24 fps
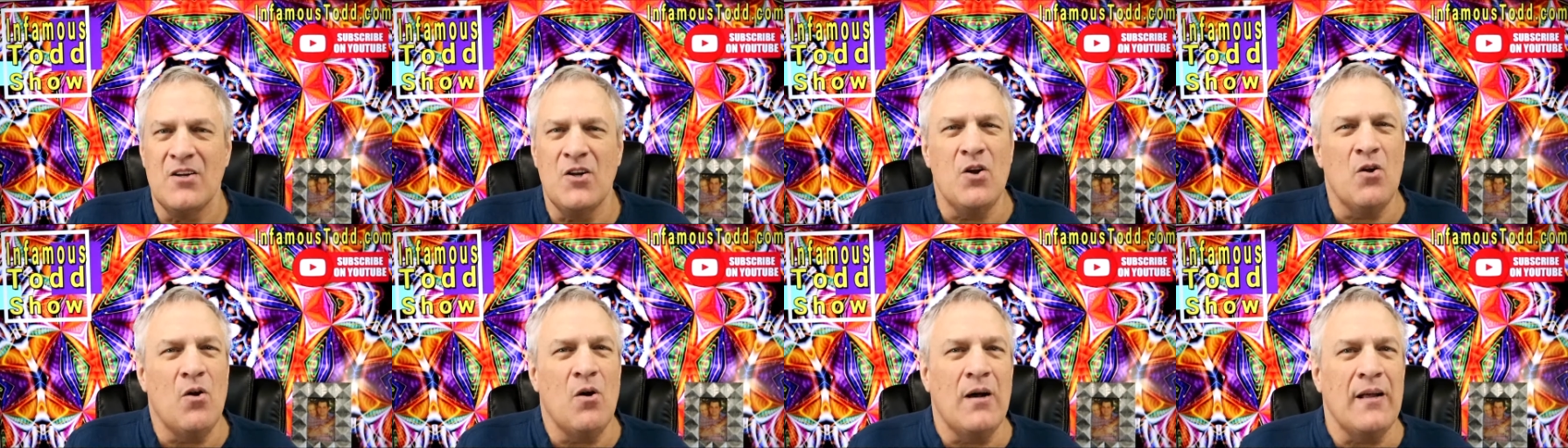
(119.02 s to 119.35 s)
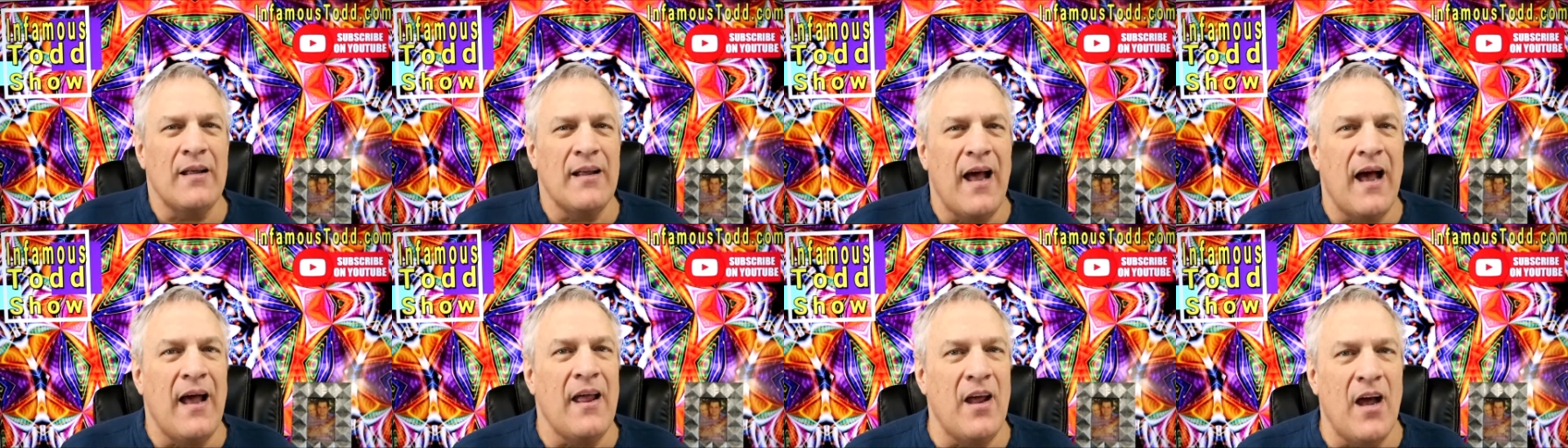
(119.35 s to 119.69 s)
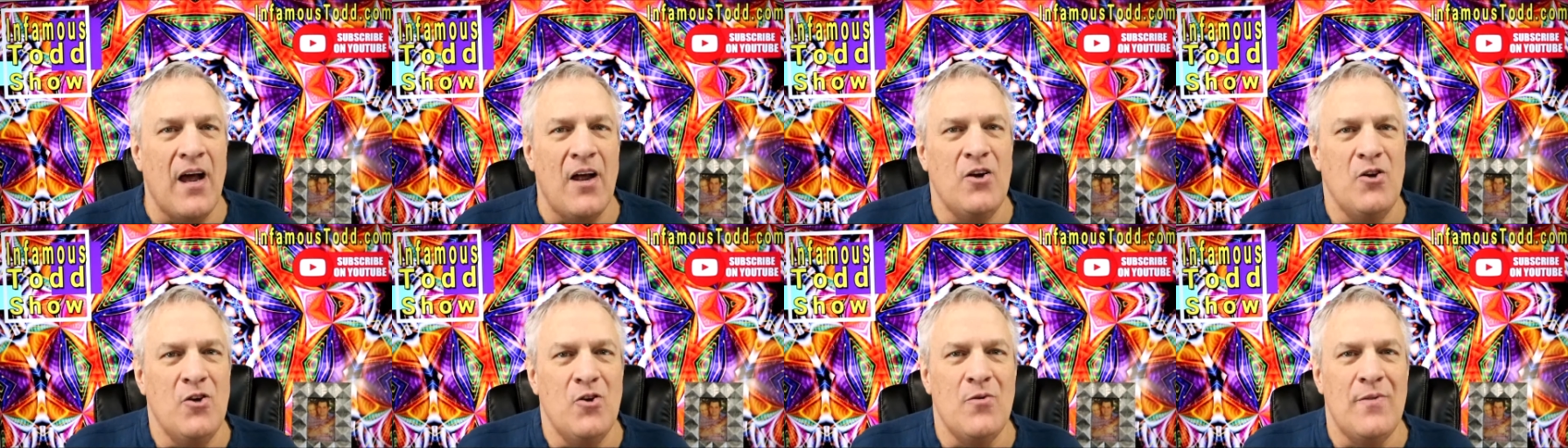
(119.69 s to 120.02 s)
You know what? I,
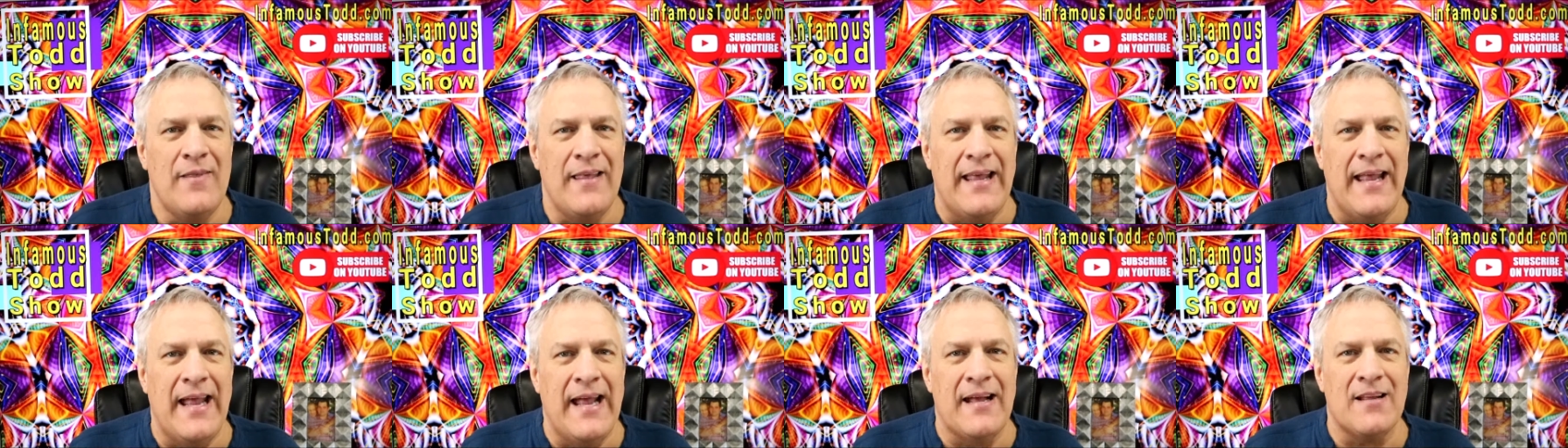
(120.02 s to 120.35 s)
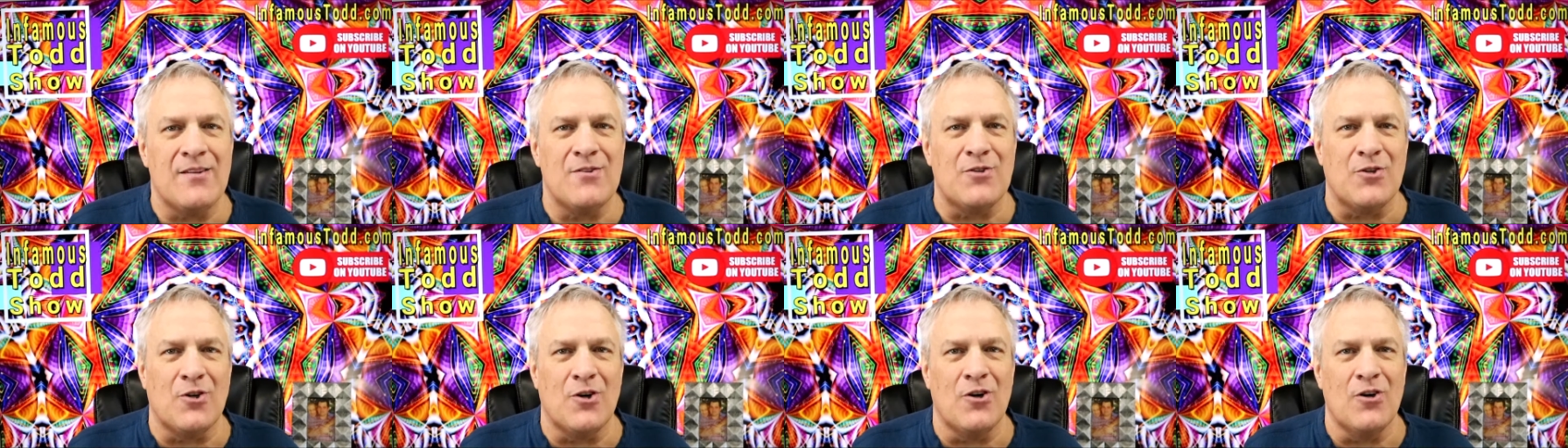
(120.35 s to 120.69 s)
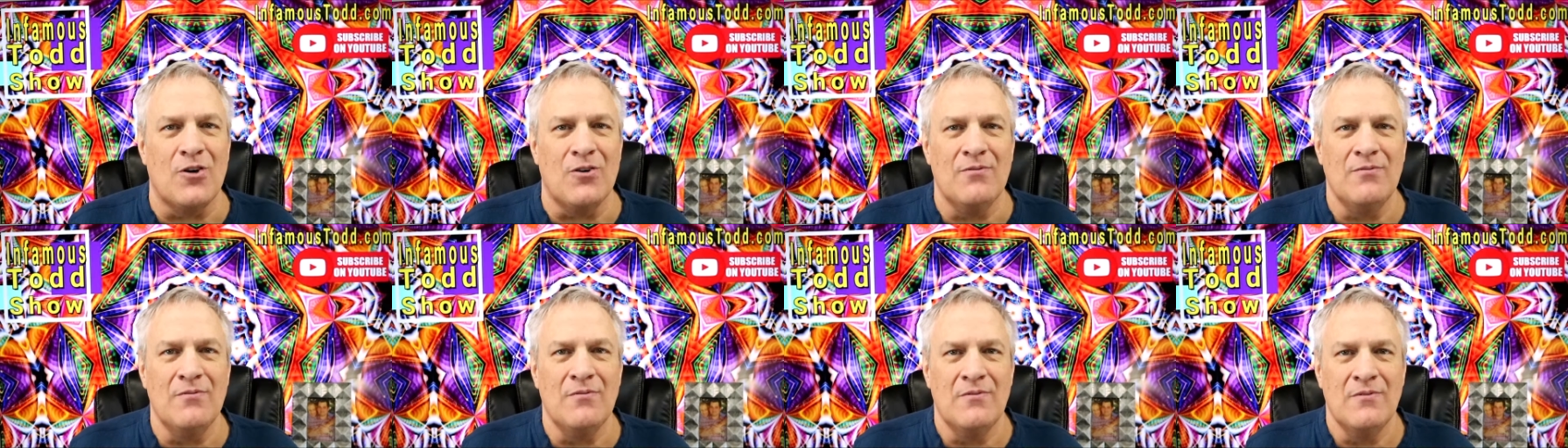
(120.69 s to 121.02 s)
I knew the
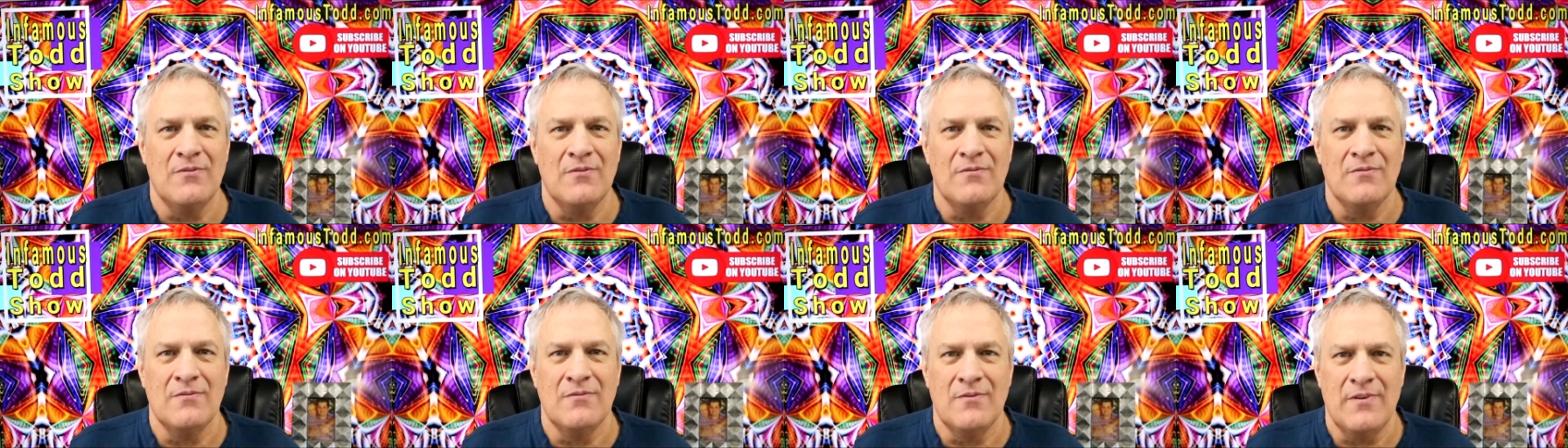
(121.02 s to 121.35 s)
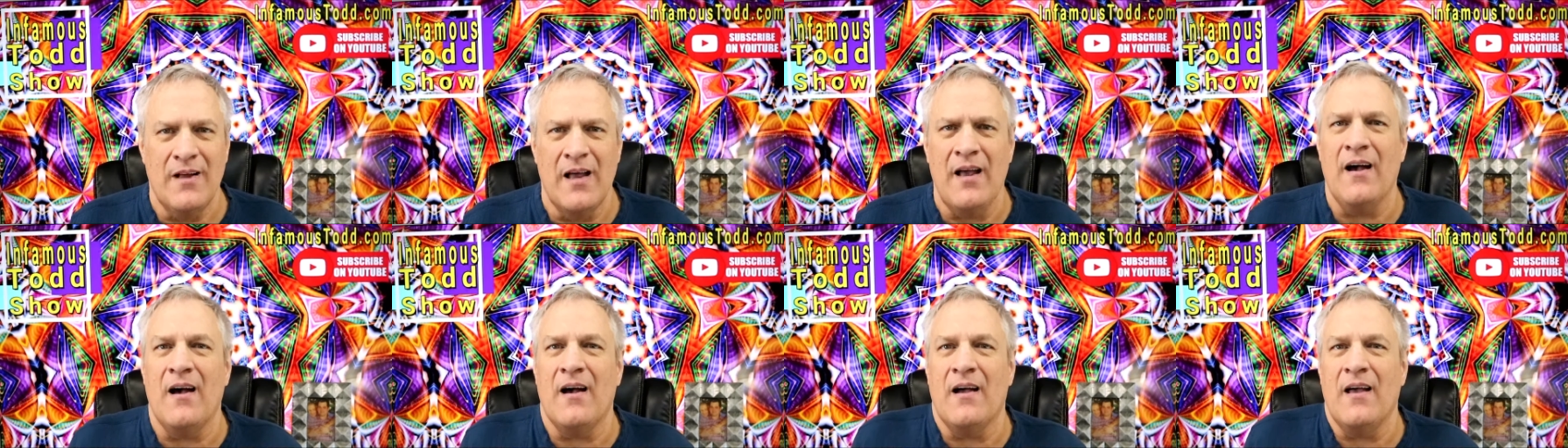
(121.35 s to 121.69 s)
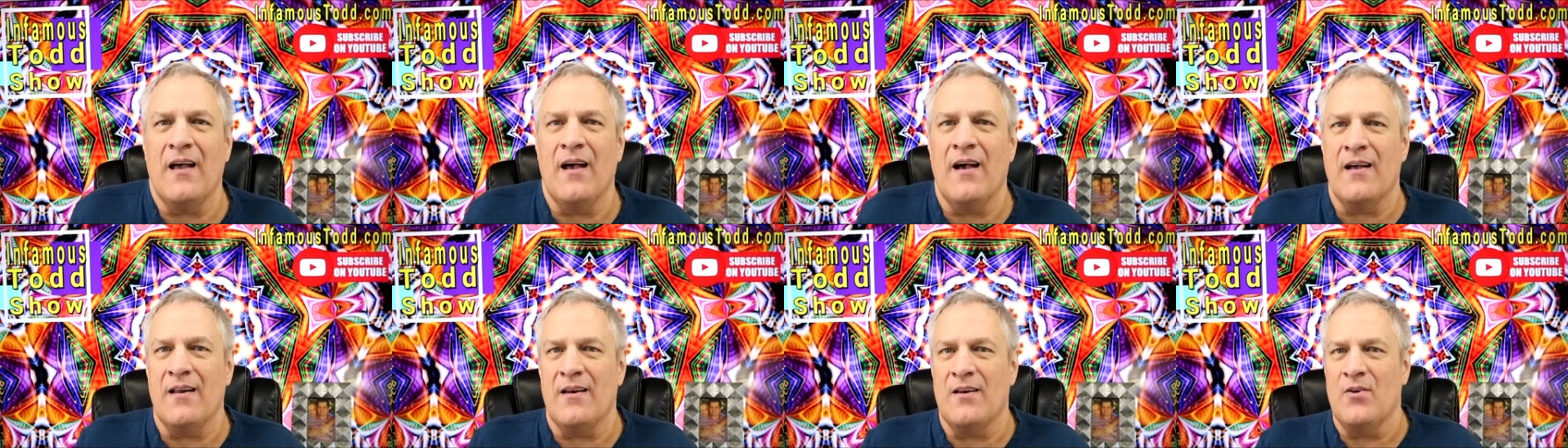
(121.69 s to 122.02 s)
answer. Yeah,
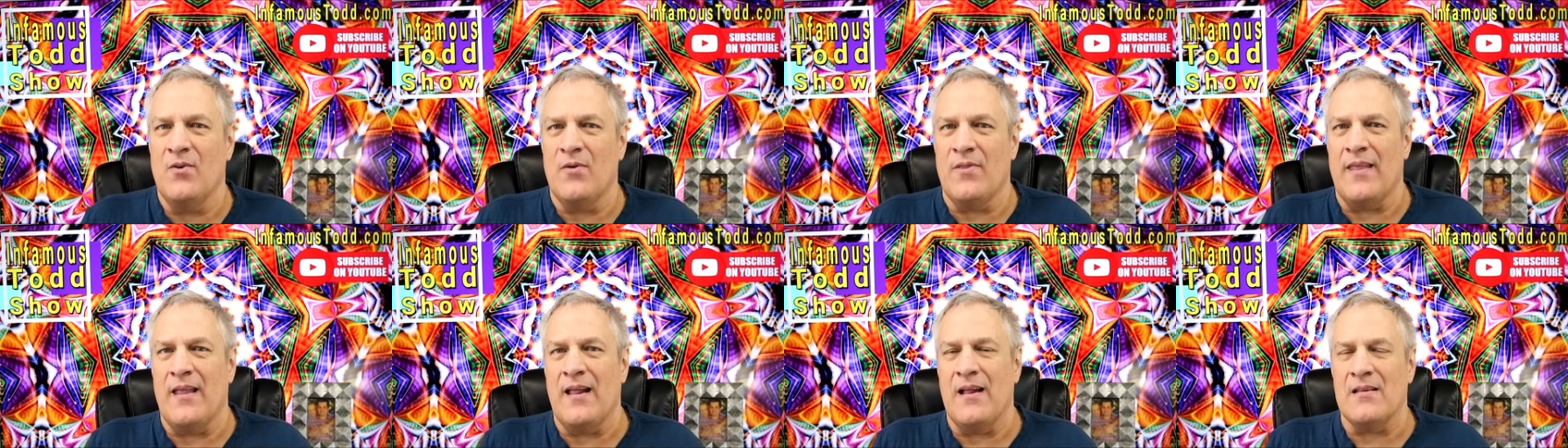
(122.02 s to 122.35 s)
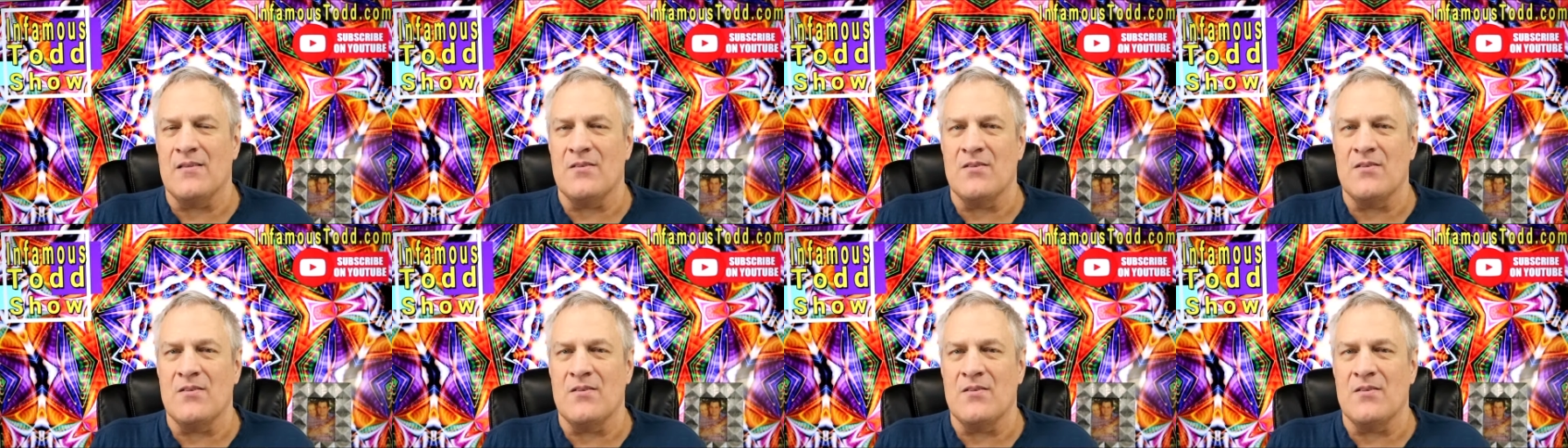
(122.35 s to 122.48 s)
yeah, I knew the